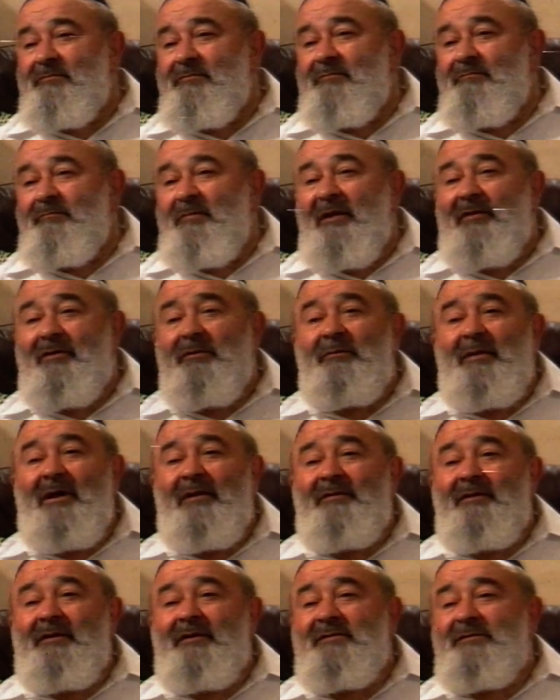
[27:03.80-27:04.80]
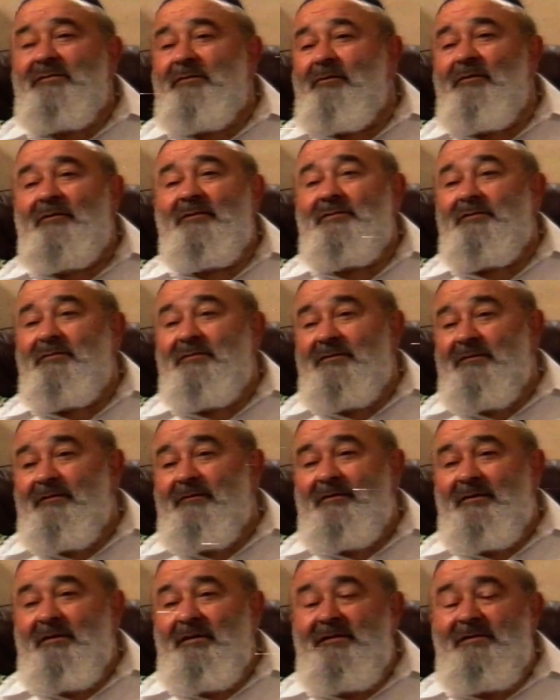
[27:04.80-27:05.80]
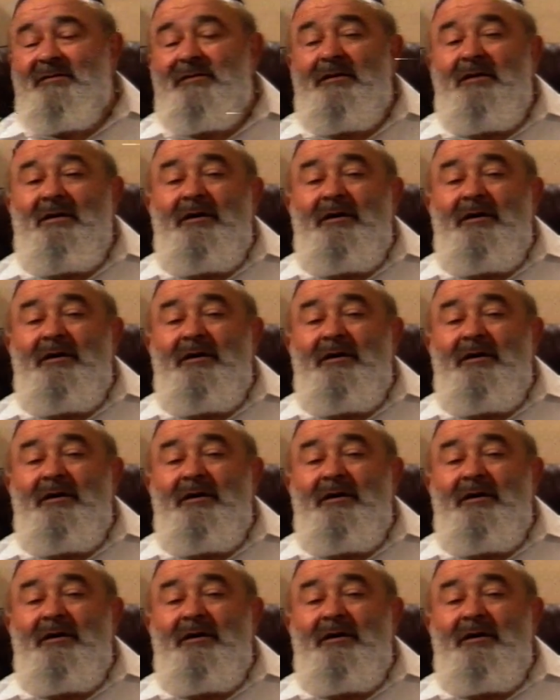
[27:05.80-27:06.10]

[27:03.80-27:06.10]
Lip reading: mathematics, all sorts of things.